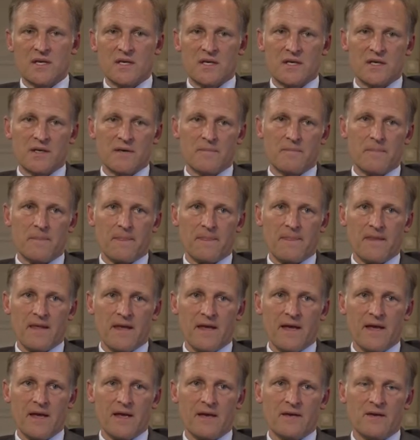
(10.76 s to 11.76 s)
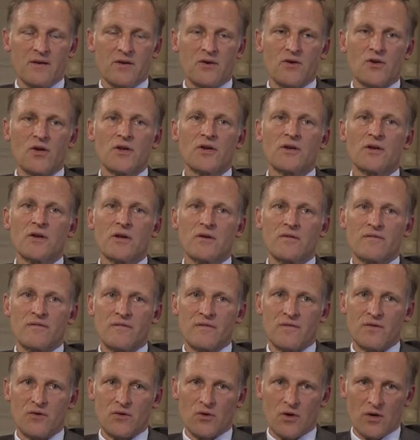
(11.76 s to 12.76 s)
and not
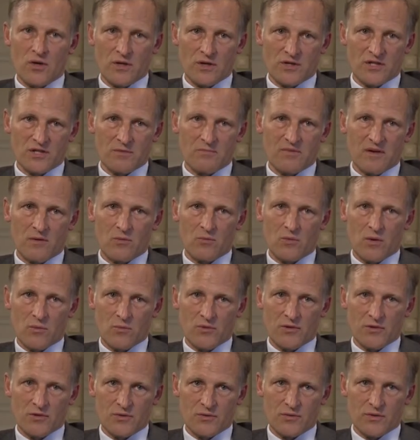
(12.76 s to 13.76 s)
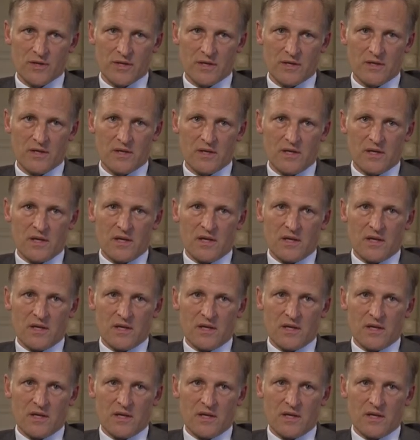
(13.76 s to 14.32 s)
enough knowledge about what we're doing.